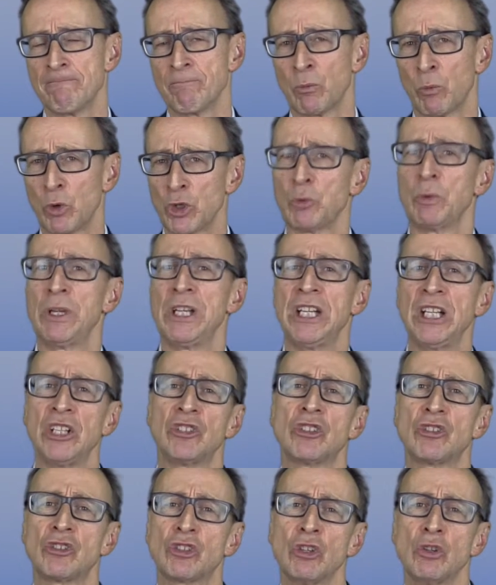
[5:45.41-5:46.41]
What do we need
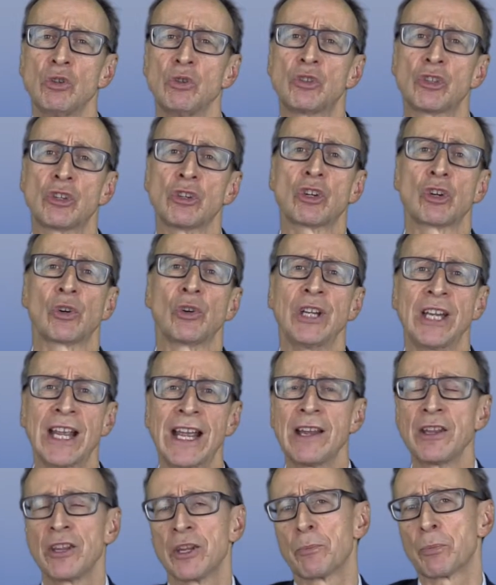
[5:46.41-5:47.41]
to do to
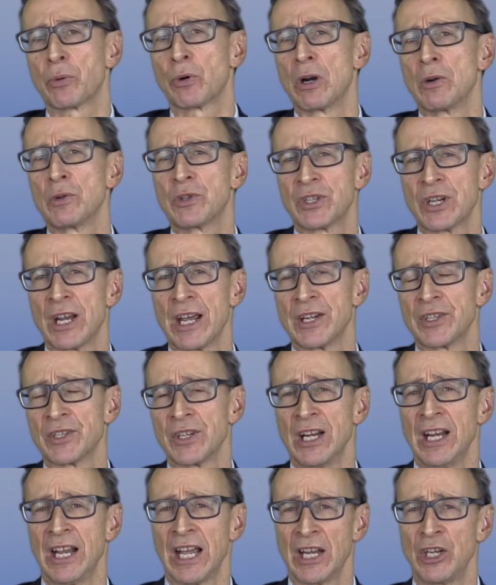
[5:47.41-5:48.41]
create the process
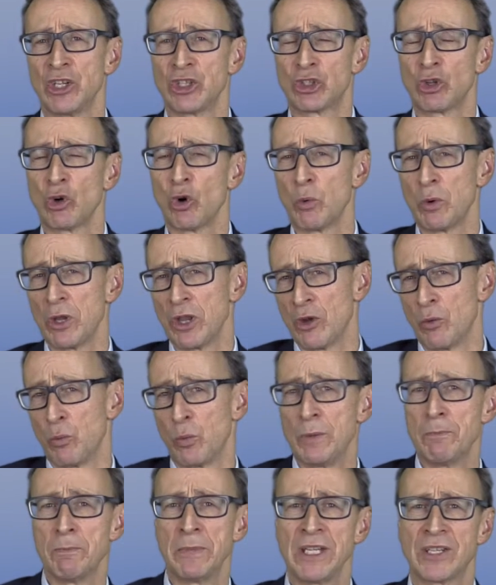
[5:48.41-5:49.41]
and ensure that
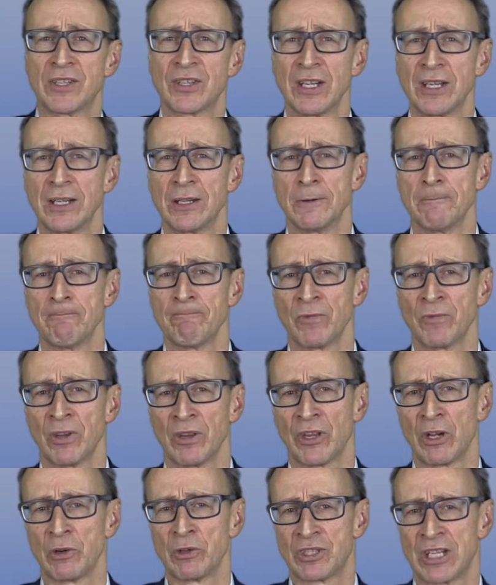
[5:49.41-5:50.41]
we're meeting
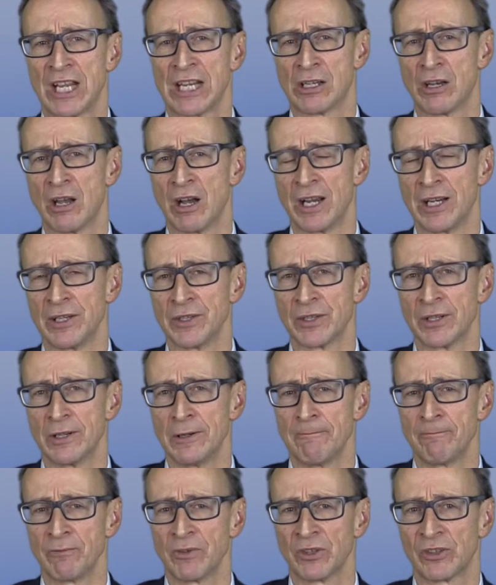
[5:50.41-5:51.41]
those deadlines?
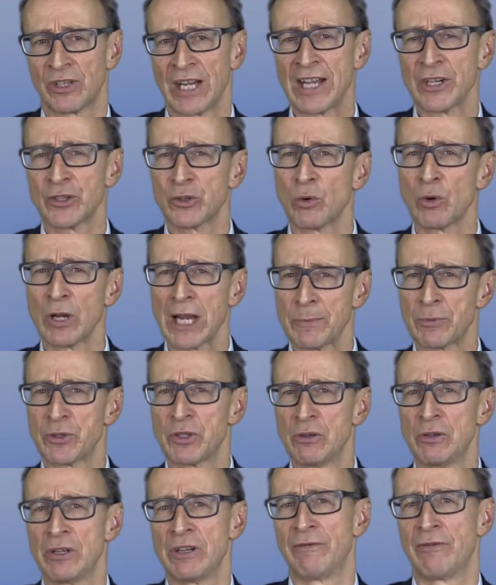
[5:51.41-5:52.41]
So that's all
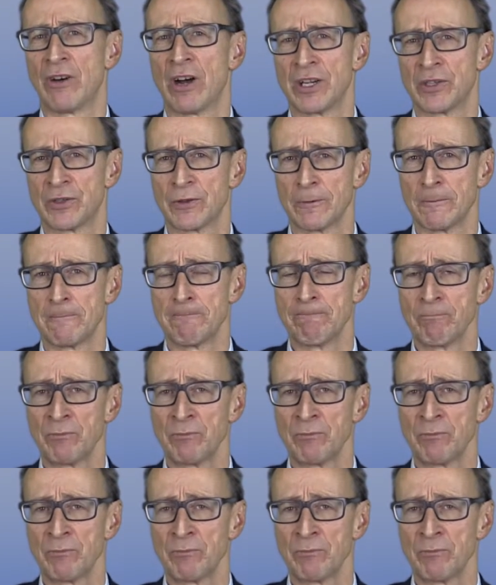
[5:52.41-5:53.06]
absolutely vital.